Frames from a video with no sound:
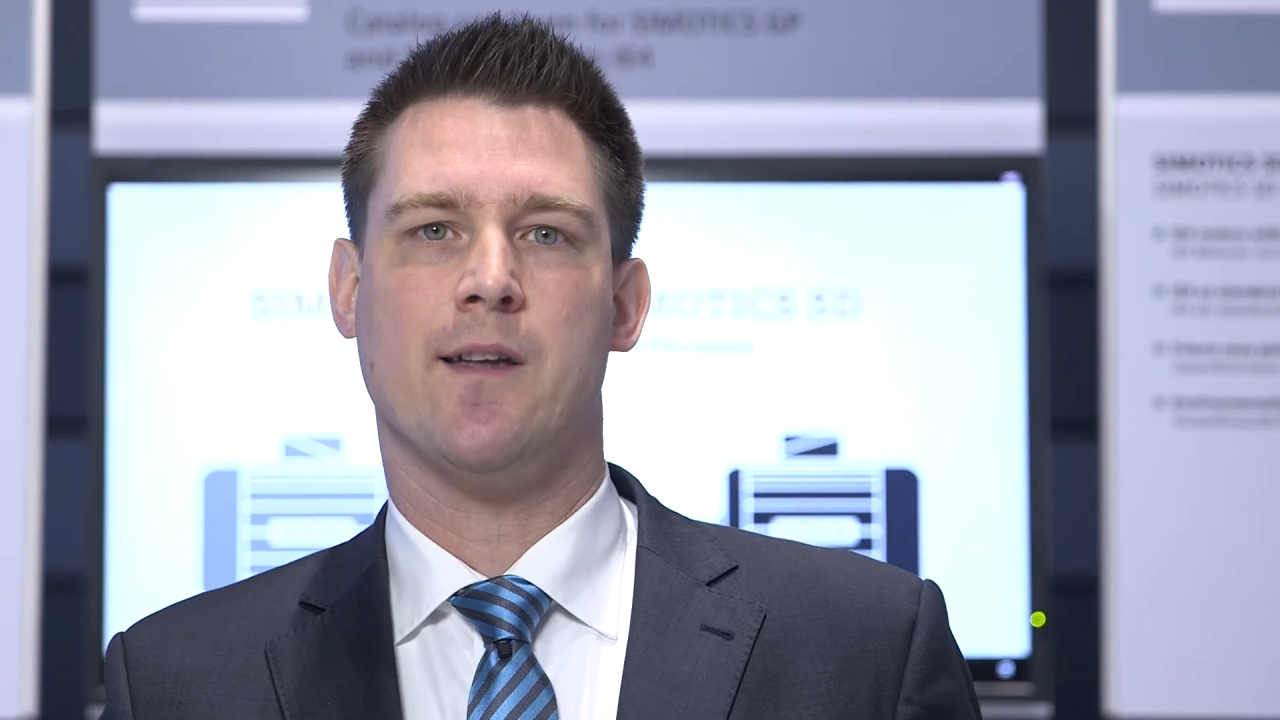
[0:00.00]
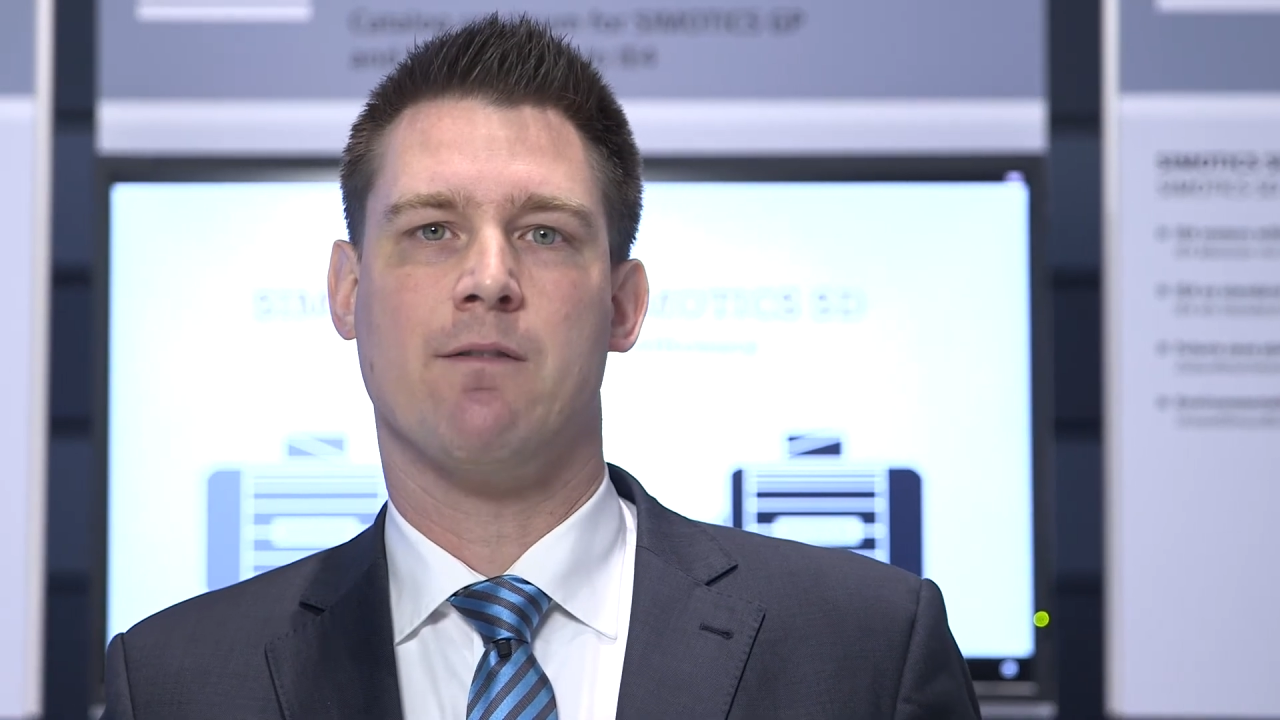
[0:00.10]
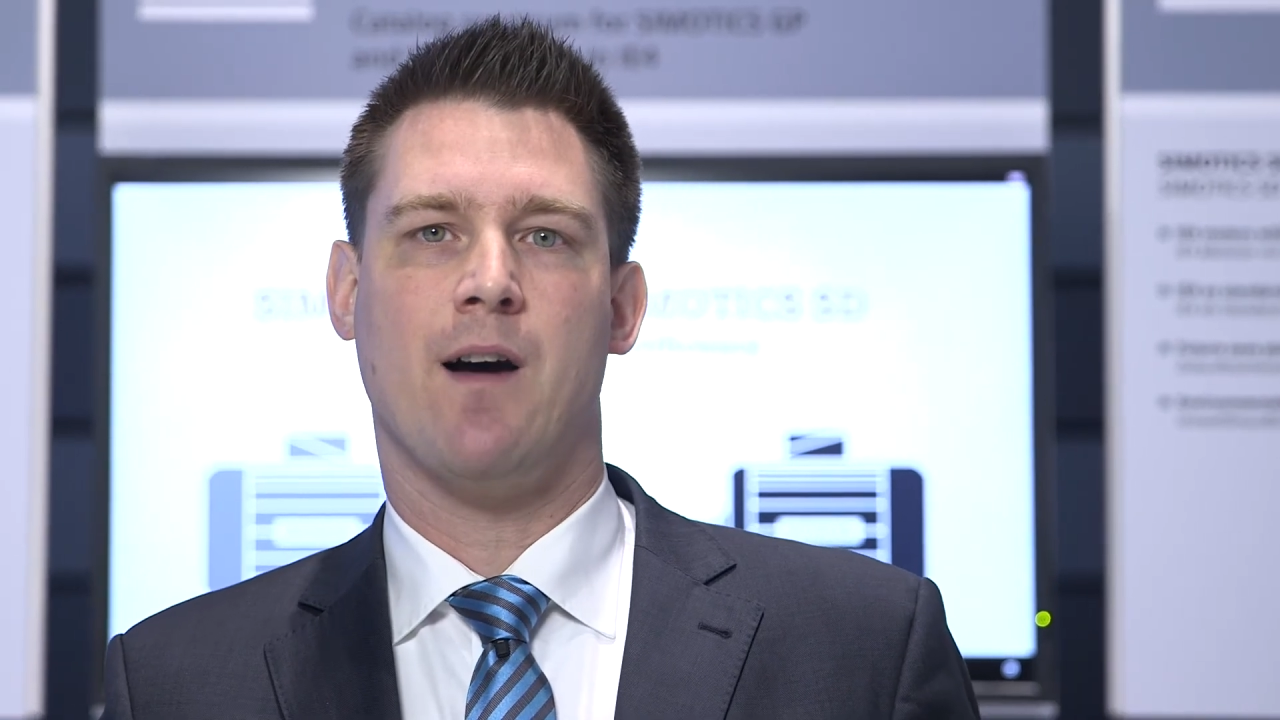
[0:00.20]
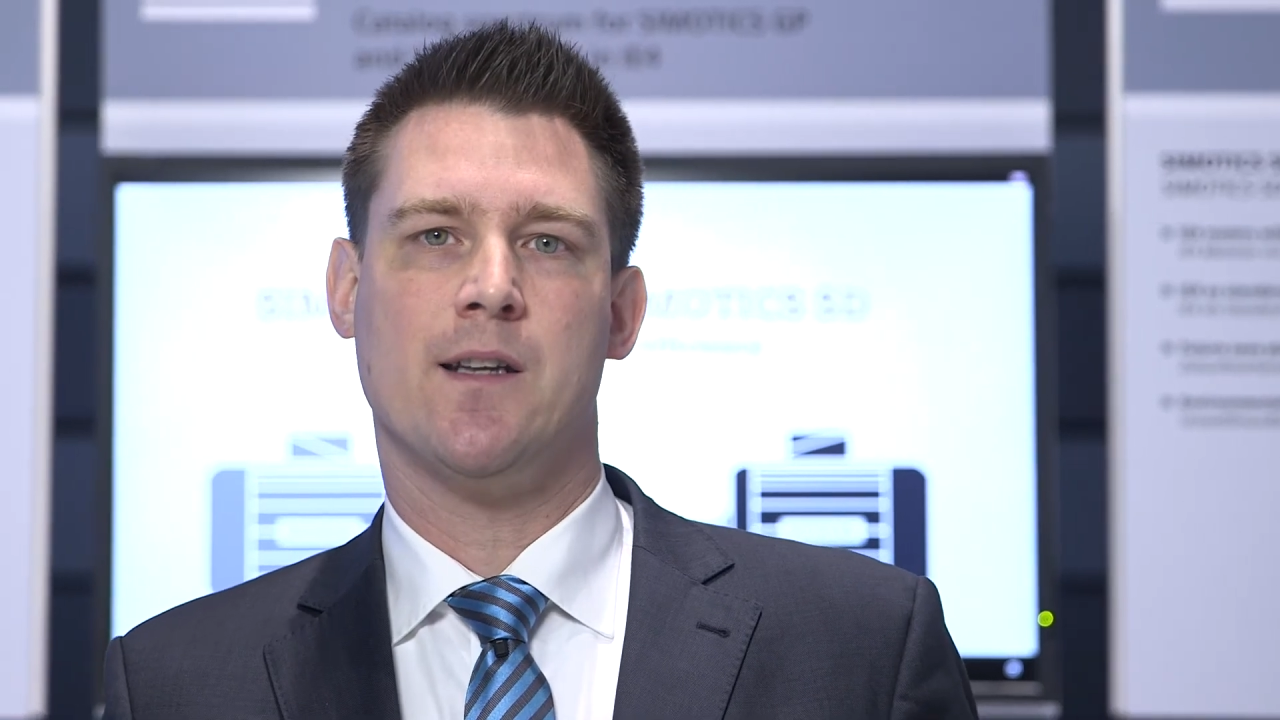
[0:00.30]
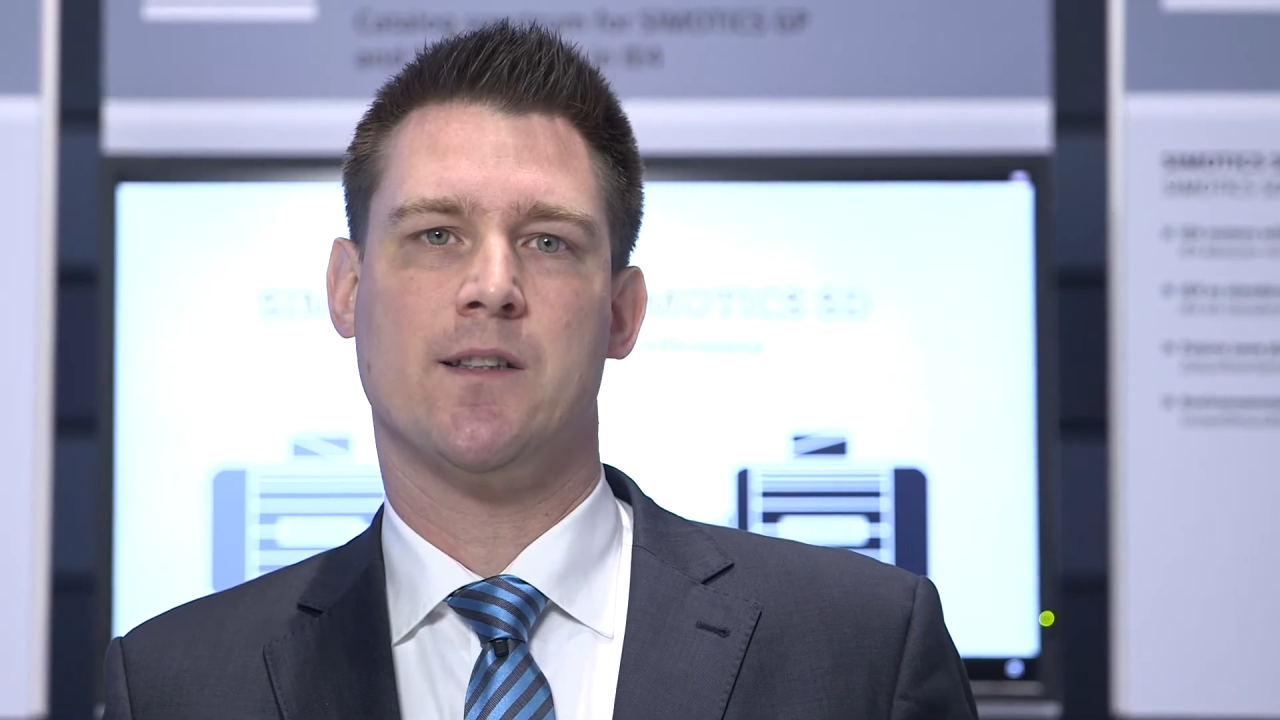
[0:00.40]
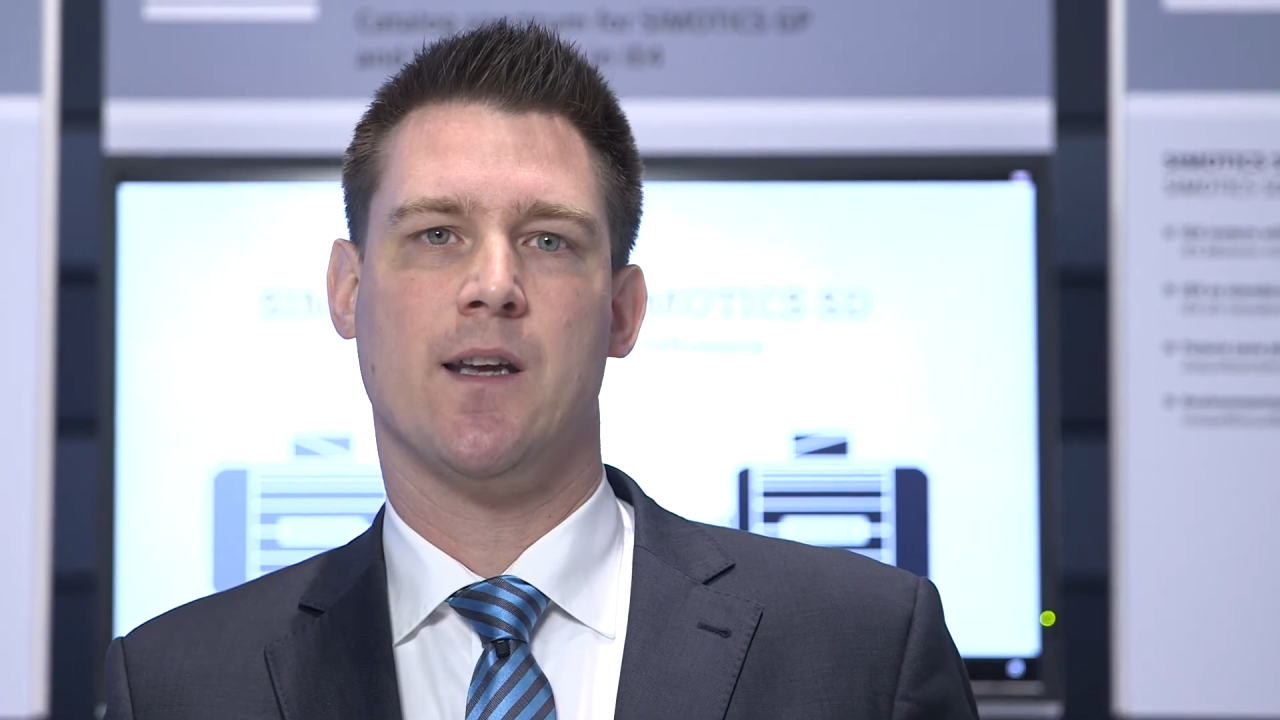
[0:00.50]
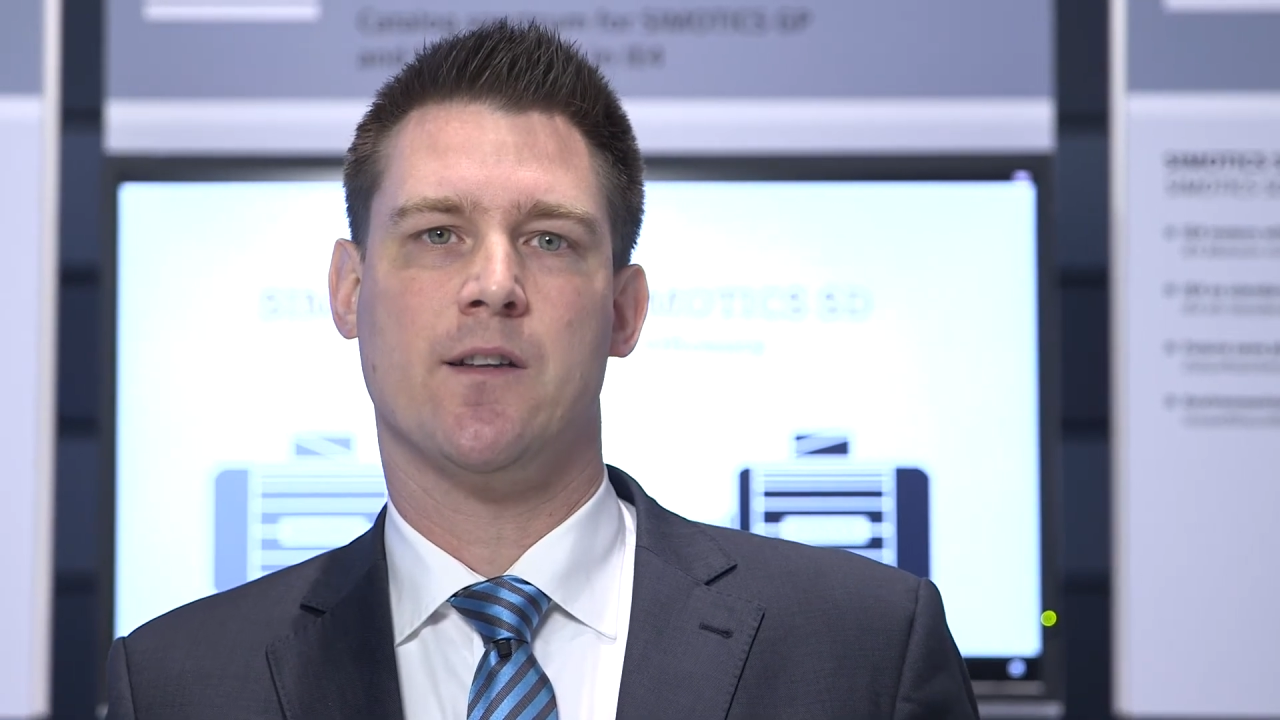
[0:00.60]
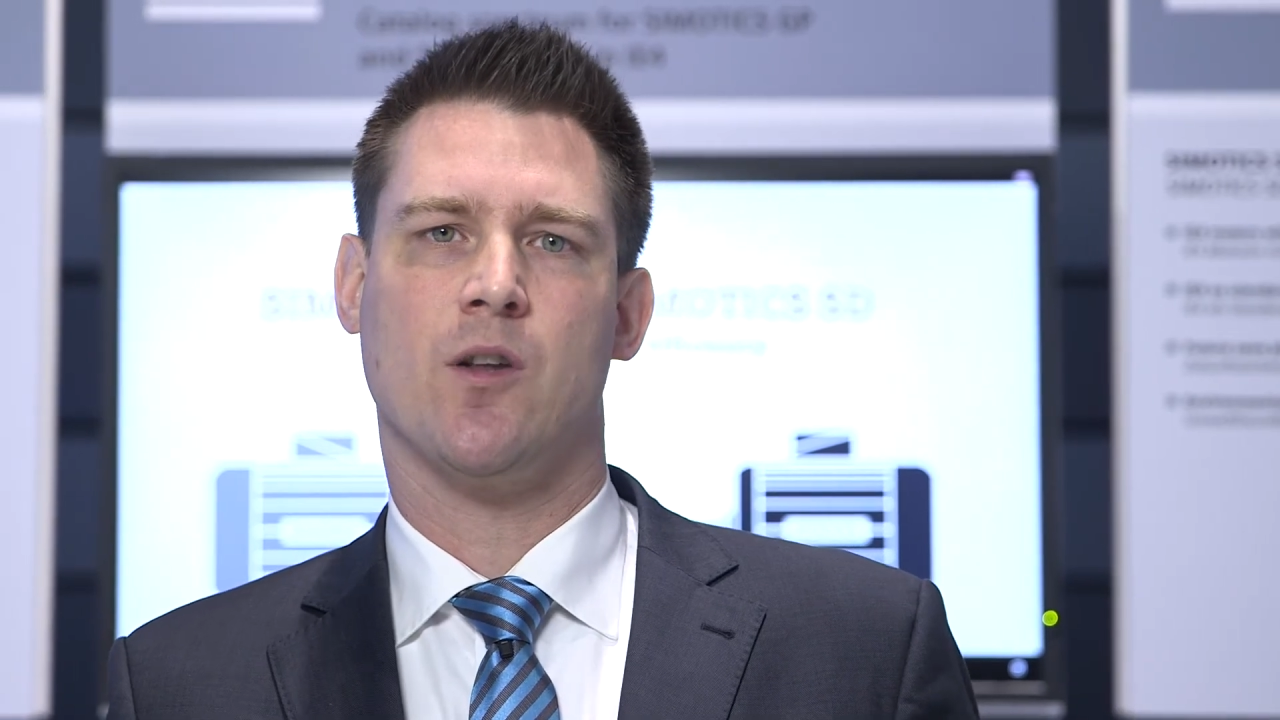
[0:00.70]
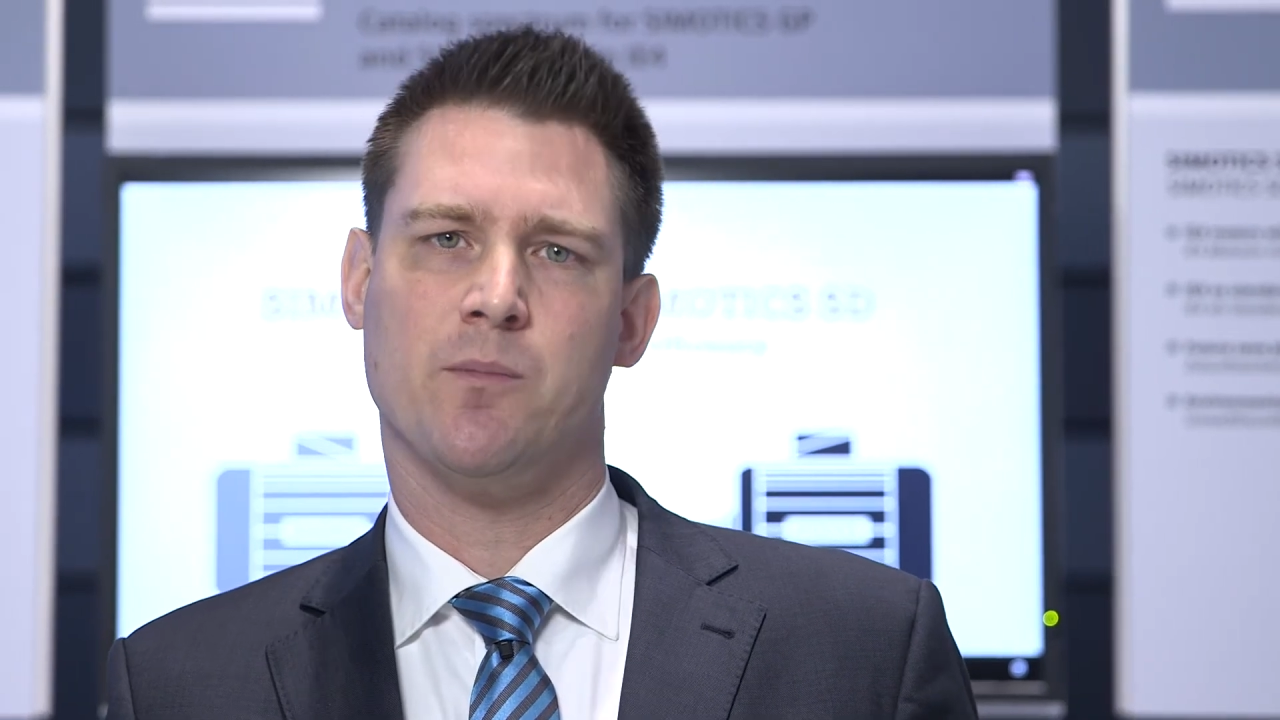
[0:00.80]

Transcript: like found in